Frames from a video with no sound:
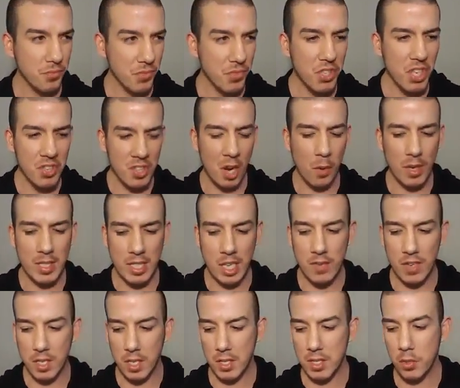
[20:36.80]
there was
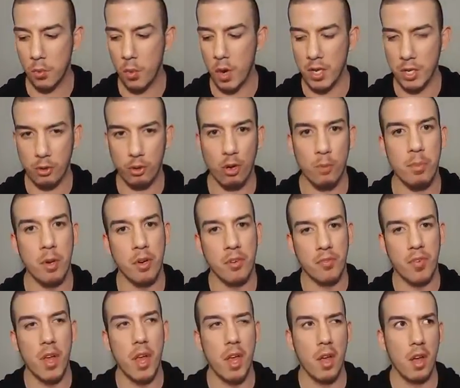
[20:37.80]
even this one group
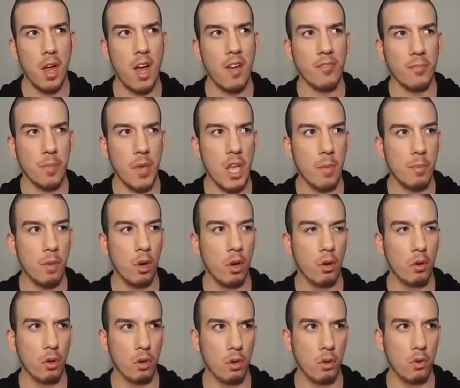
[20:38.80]
of, of
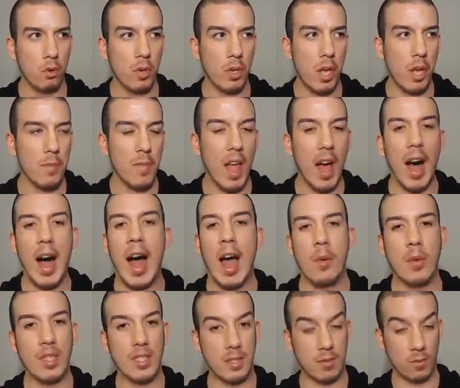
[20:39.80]
people who I
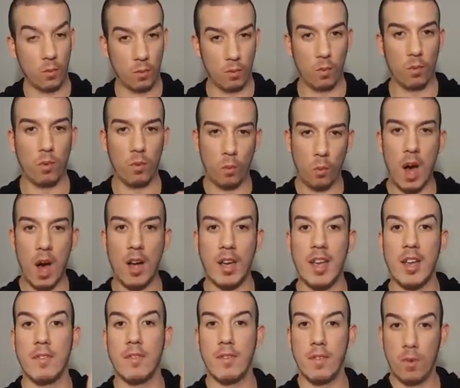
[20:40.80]
was
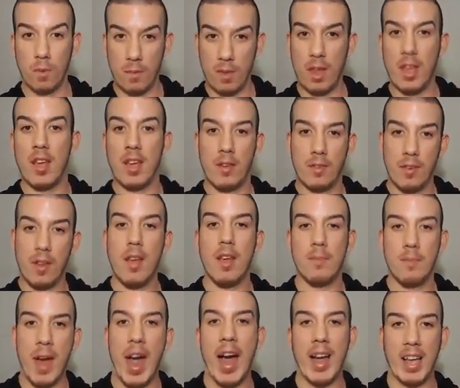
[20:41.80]
walking
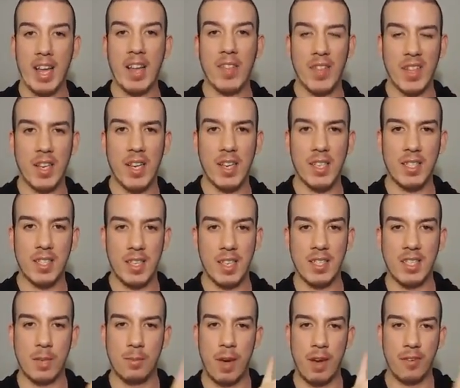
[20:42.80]
back in the
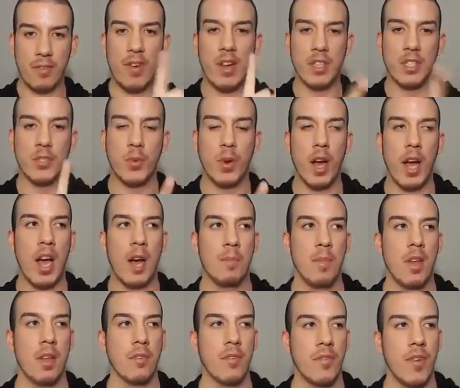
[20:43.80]
distance and my friends were
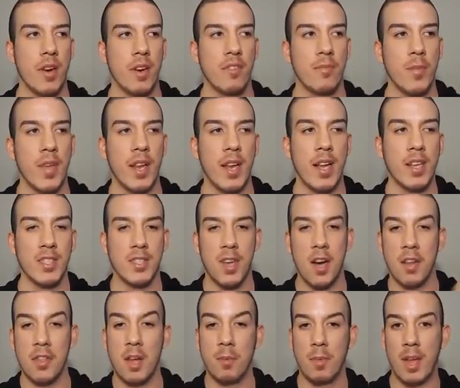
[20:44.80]
up in front of me and I
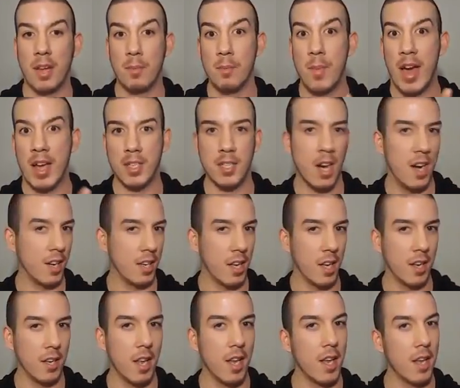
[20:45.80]
saw them like mad
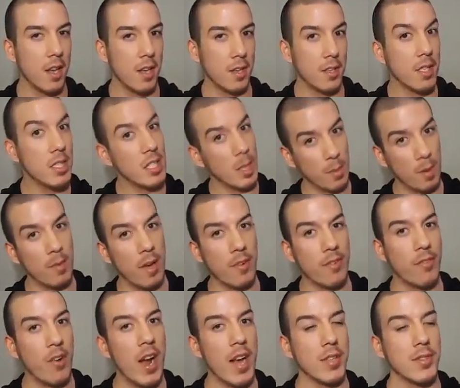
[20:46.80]
dogging some of my
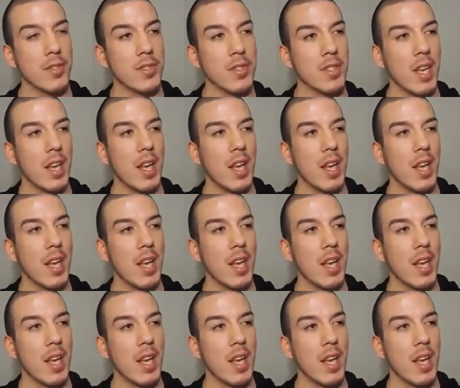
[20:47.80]
friends.